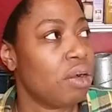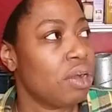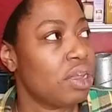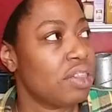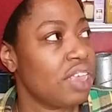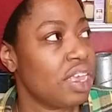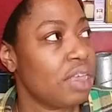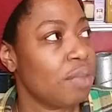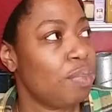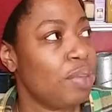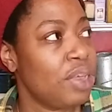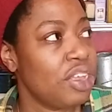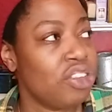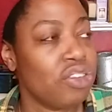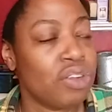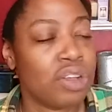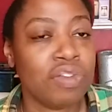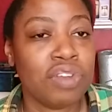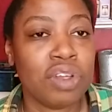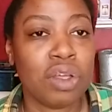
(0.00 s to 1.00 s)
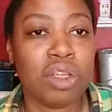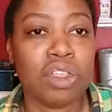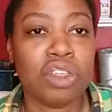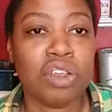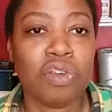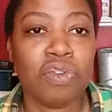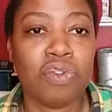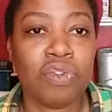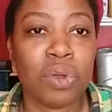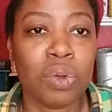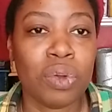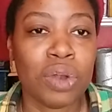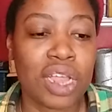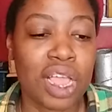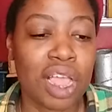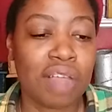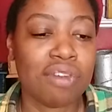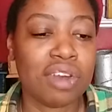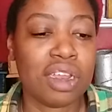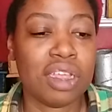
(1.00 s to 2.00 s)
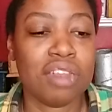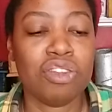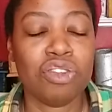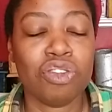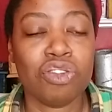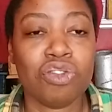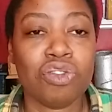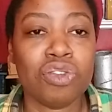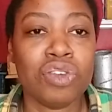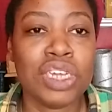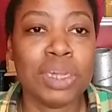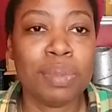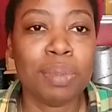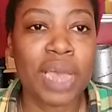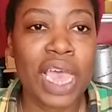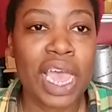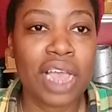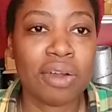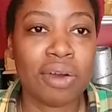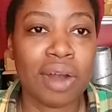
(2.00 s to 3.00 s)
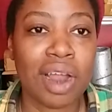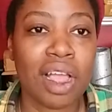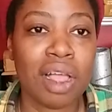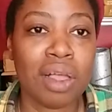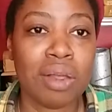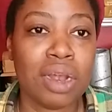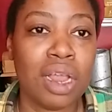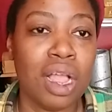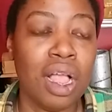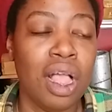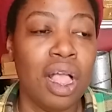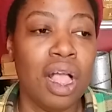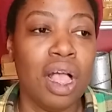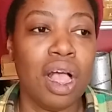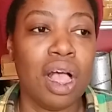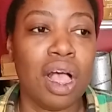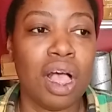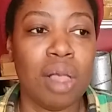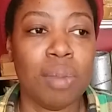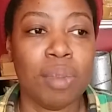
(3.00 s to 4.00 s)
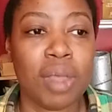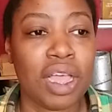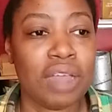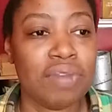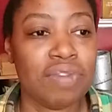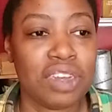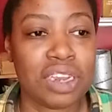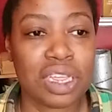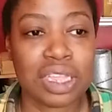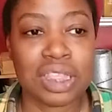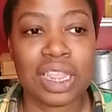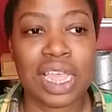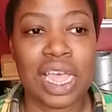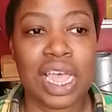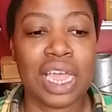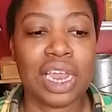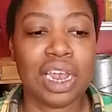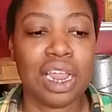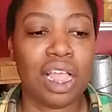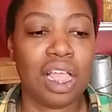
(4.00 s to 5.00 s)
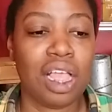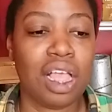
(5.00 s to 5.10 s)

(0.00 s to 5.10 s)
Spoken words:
take a picture of it on your phone and have it as your screen background. I've done that.